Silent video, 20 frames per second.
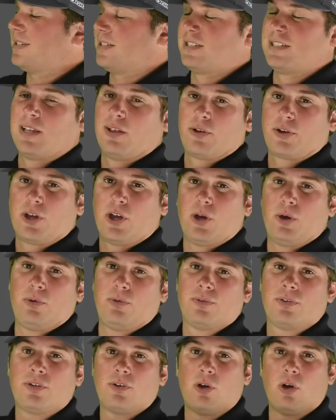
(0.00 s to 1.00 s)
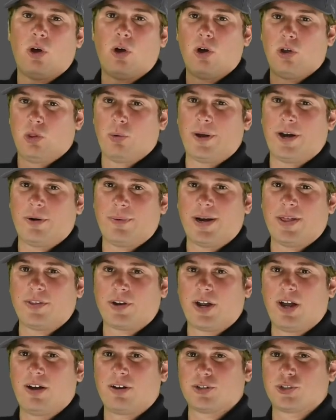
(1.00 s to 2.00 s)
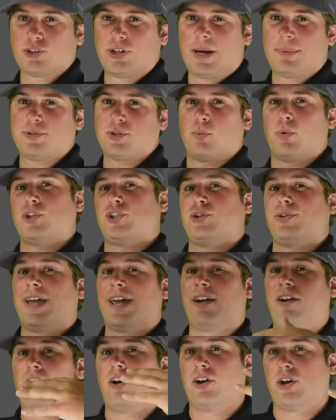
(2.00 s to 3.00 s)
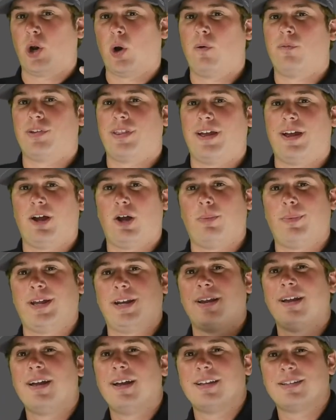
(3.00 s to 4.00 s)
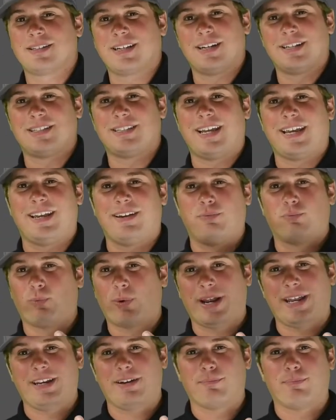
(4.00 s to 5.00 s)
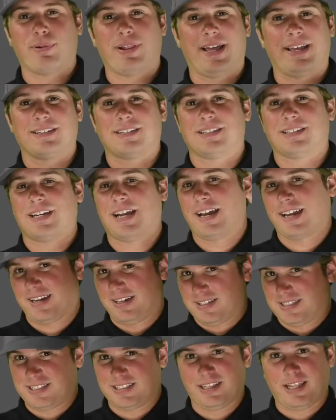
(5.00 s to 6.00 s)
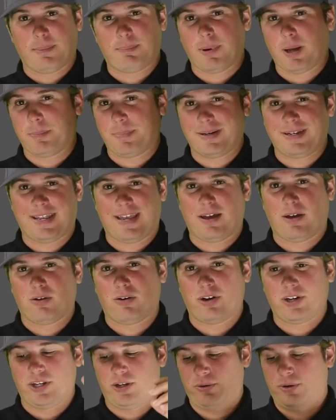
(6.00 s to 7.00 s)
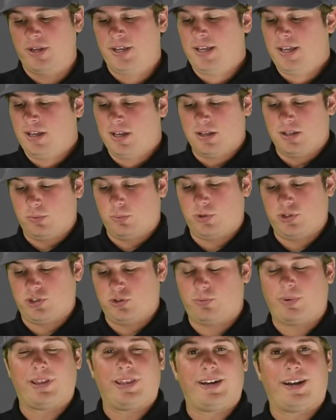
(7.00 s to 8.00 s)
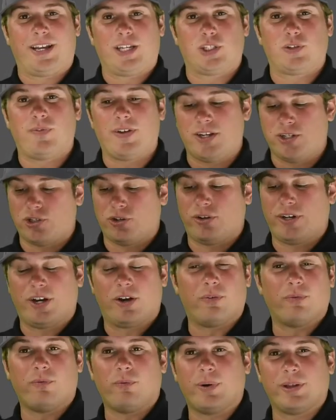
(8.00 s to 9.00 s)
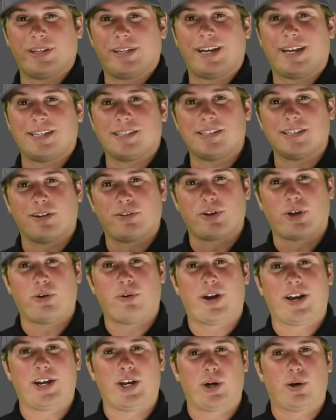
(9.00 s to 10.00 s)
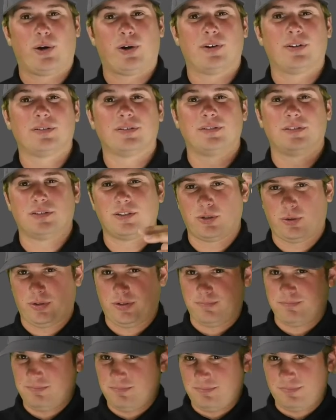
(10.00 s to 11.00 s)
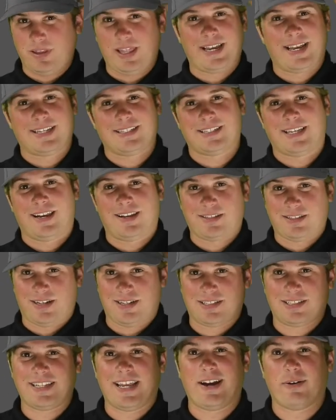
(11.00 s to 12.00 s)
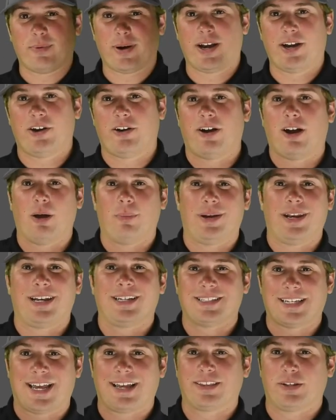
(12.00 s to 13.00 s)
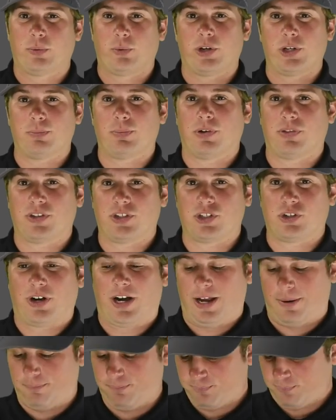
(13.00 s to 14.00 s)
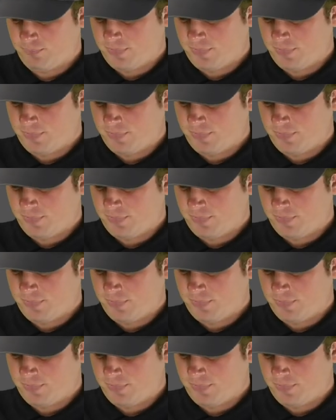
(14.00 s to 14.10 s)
of silicone all the way around the goggle strap. So once you get it on over the helmet, it's gonna stay right in place. It's not gonna slip up and down on you, which is a really nice feature. You know, really nice silicone right here. So it, like I said, it's gonna stay right on your helmet exactly where you put the strap.